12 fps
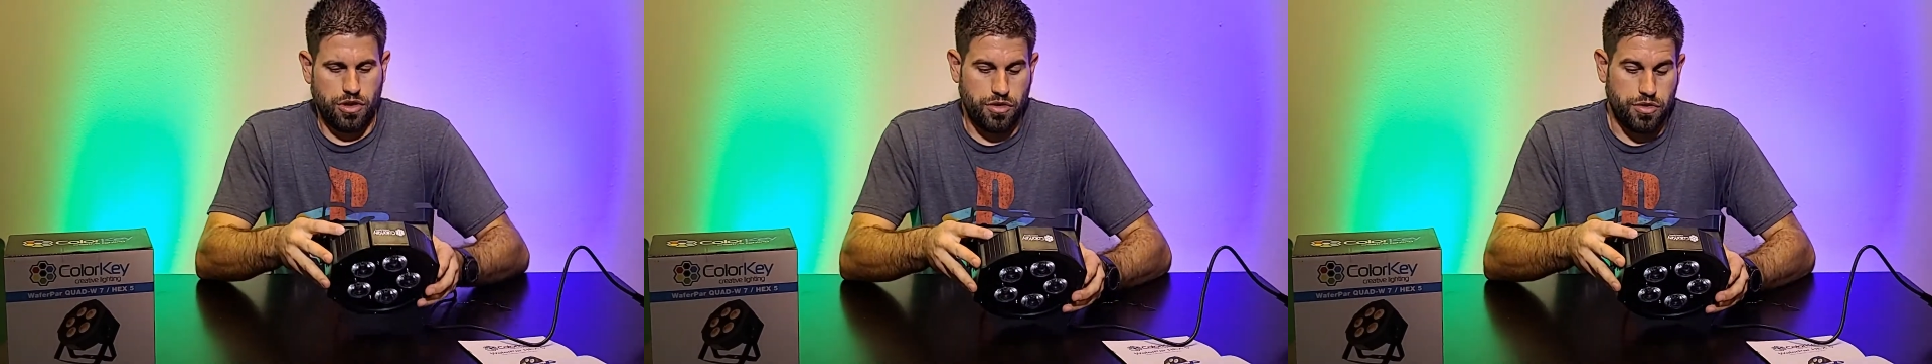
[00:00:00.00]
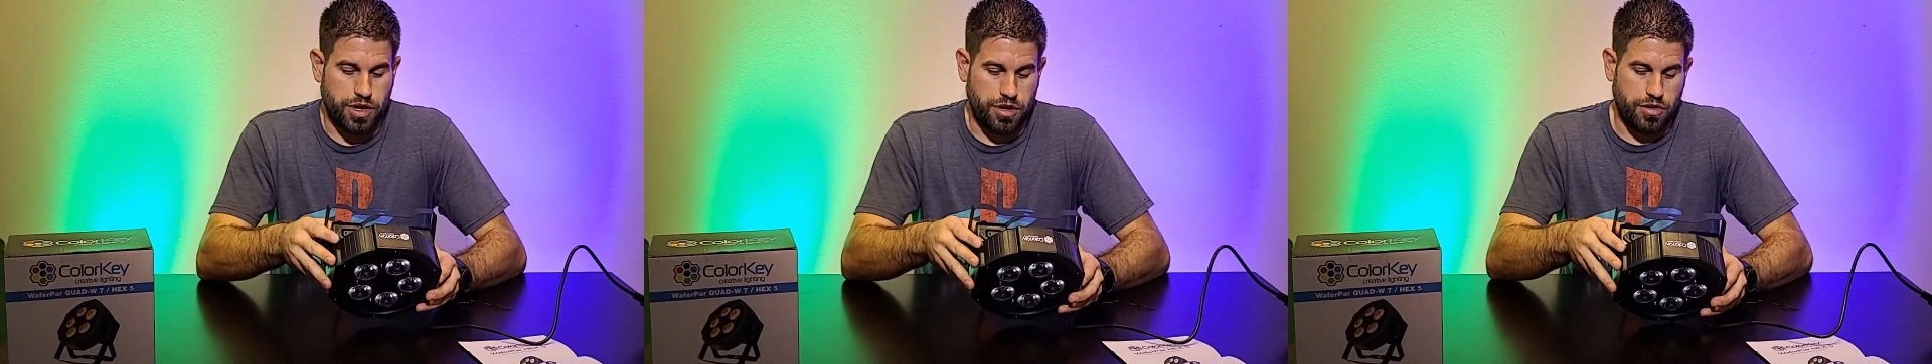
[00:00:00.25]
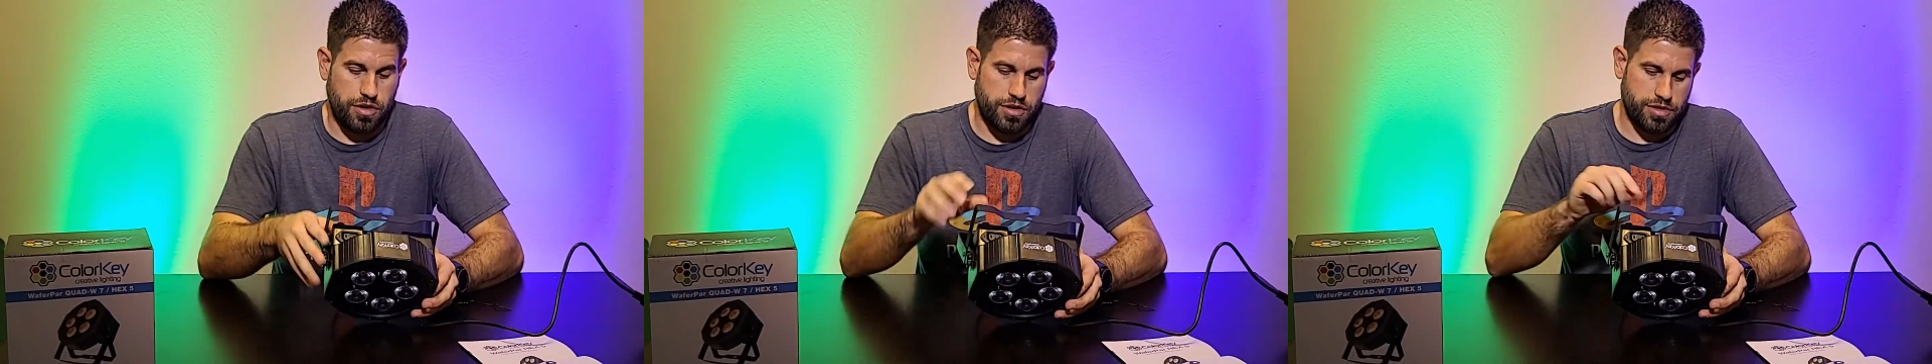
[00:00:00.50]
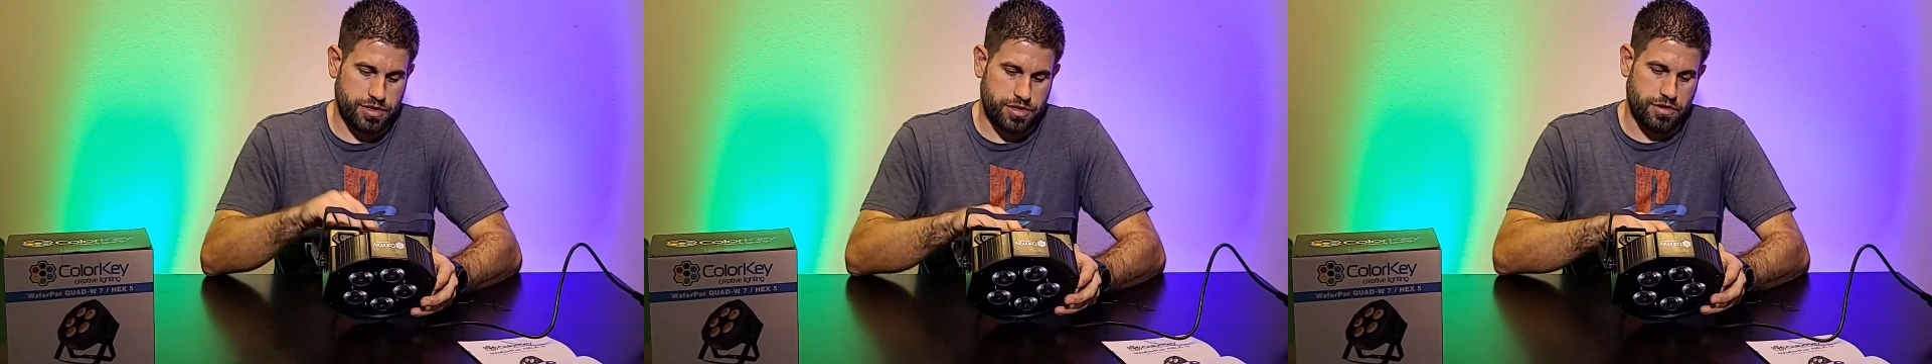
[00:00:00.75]
you can
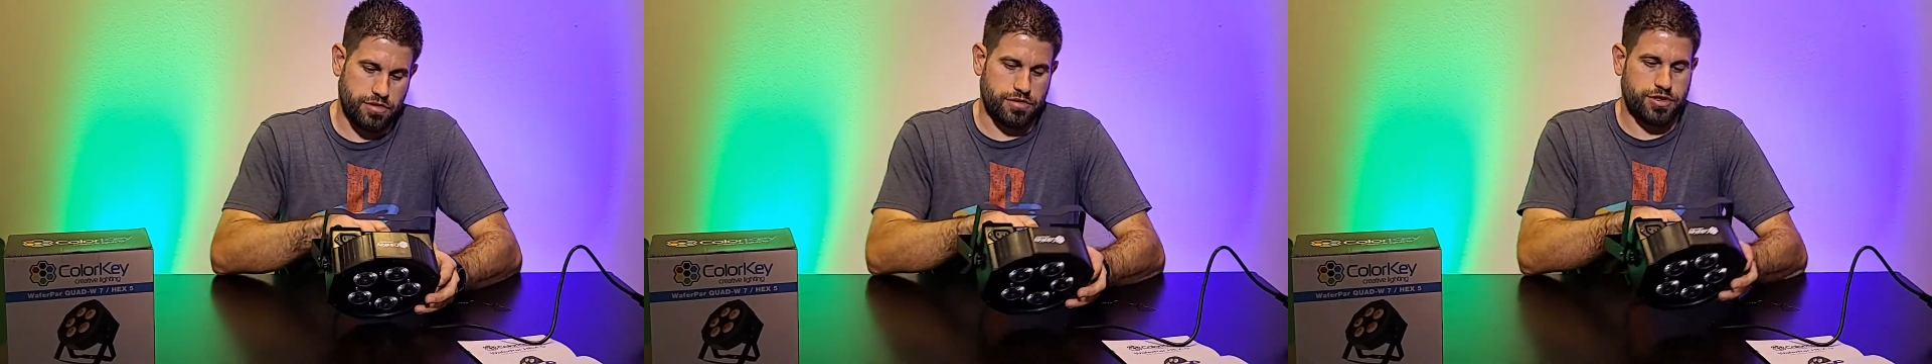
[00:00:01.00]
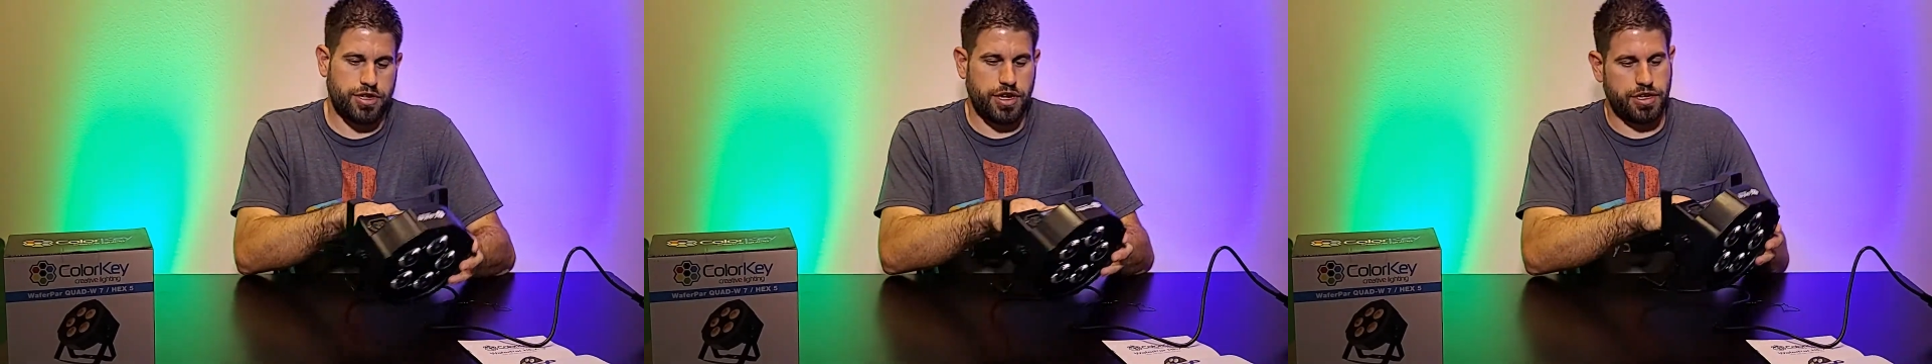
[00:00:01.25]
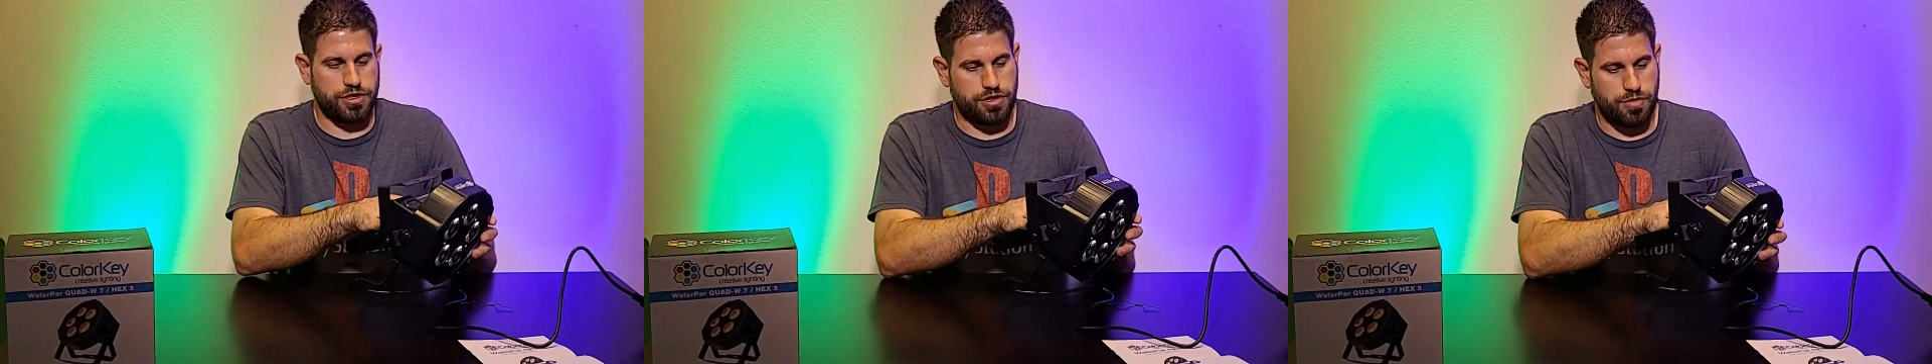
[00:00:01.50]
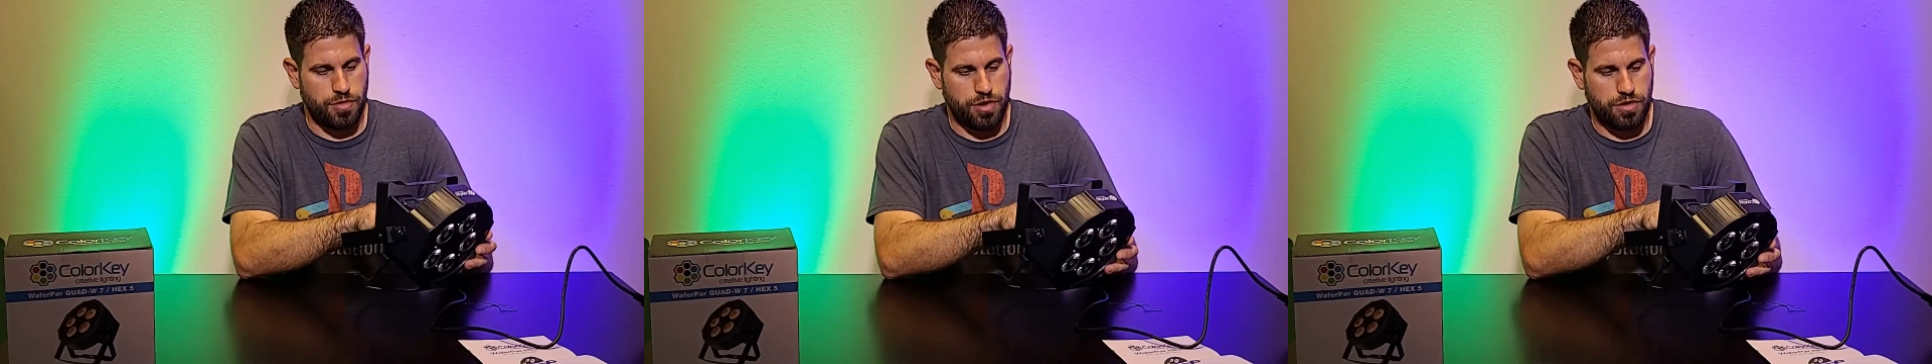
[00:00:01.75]
also change
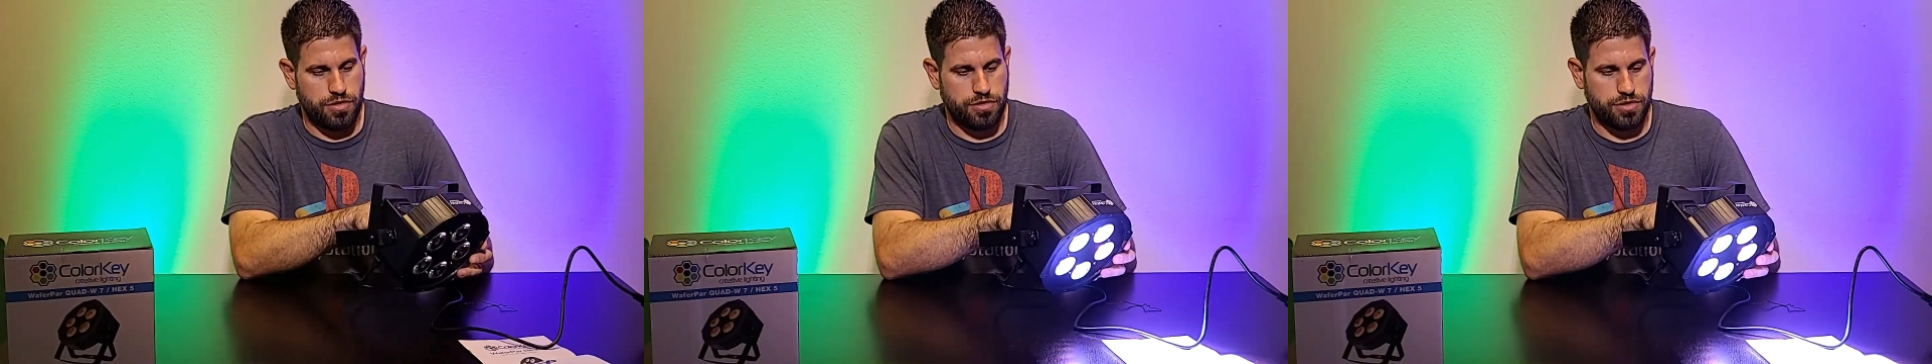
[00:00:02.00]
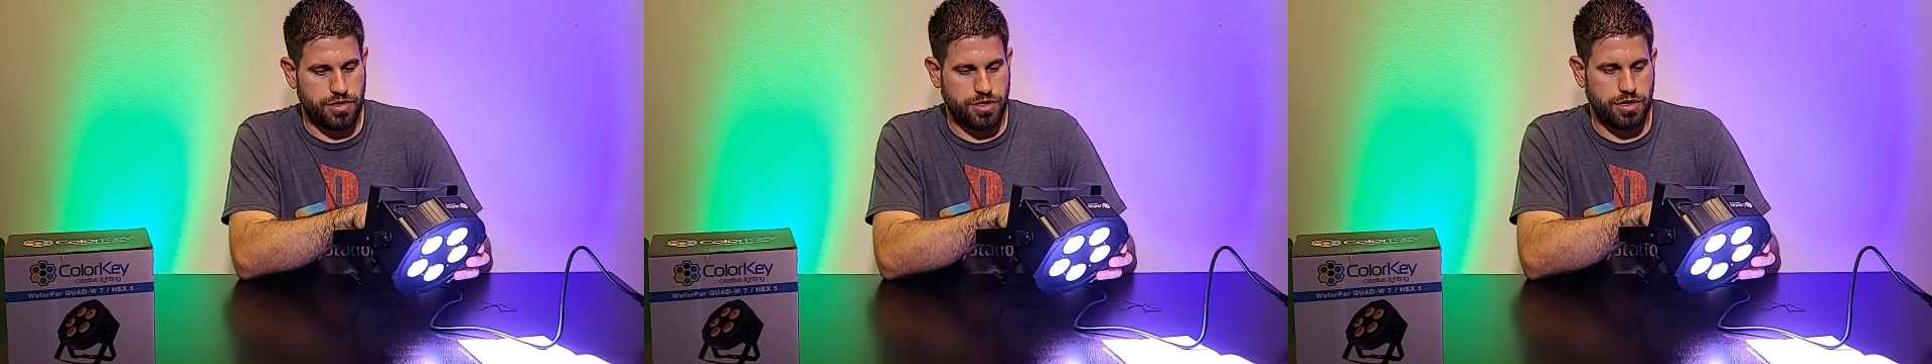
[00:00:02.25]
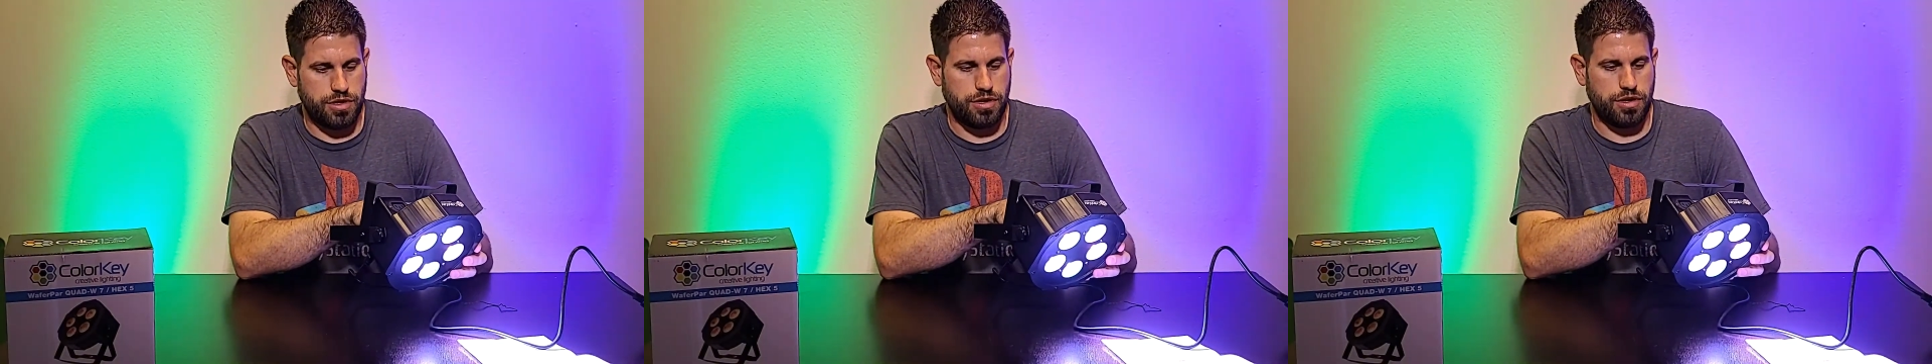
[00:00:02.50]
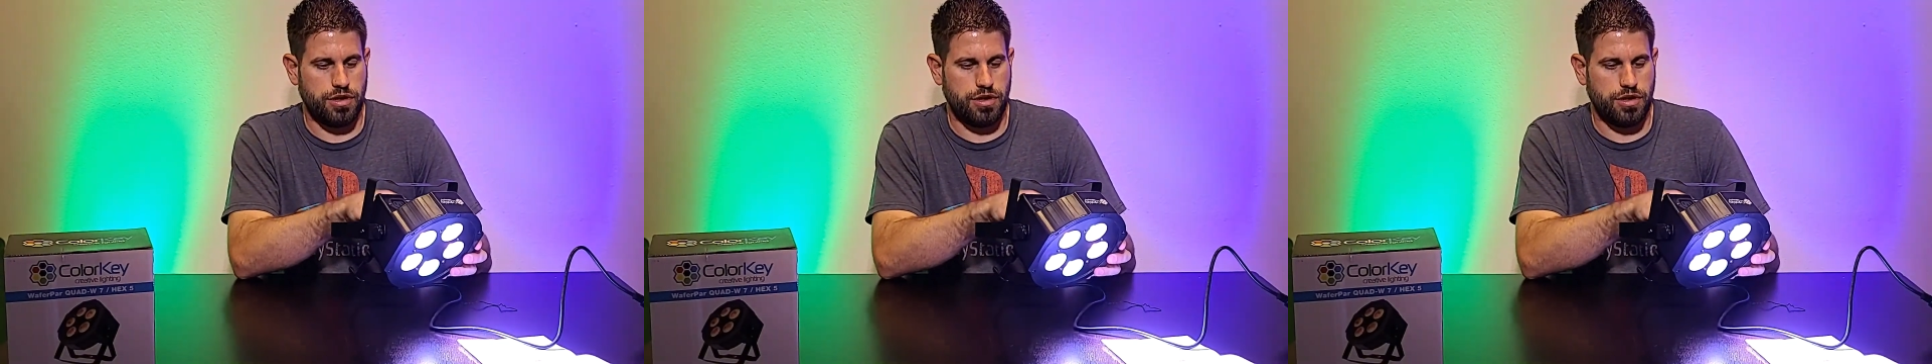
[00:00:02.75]
the modes.